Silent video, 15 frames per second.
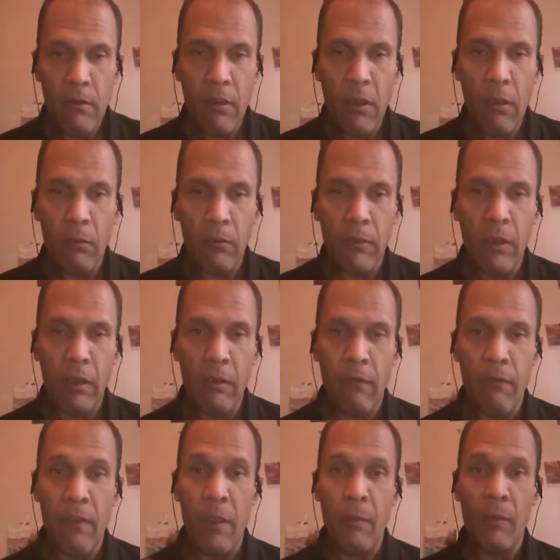That was like a
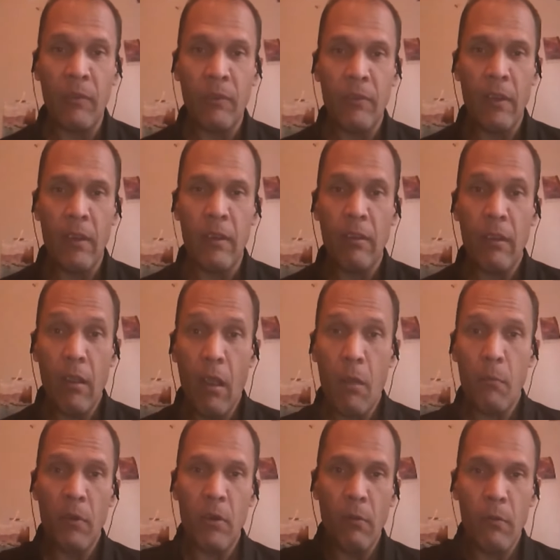famous thing. Like,
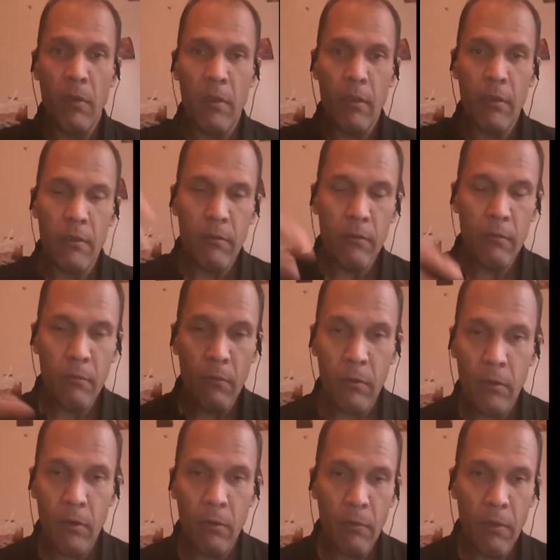I'm going to win. We're
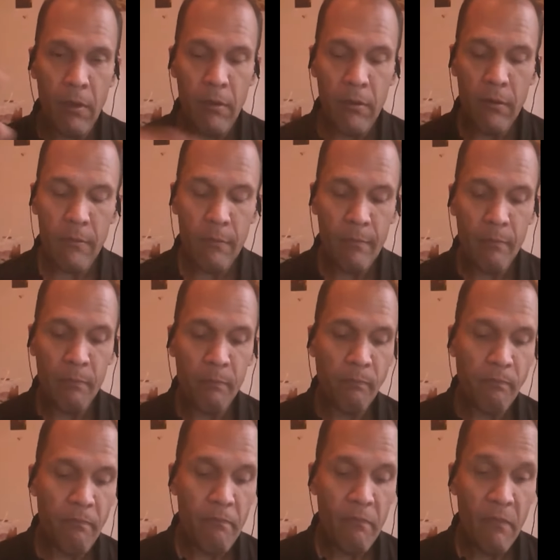going to win.
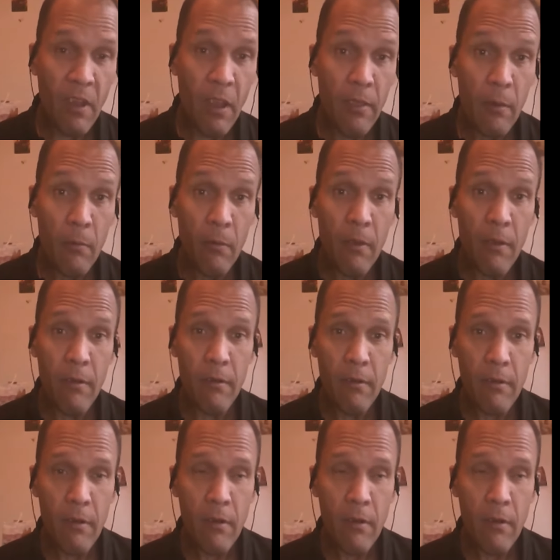And they won.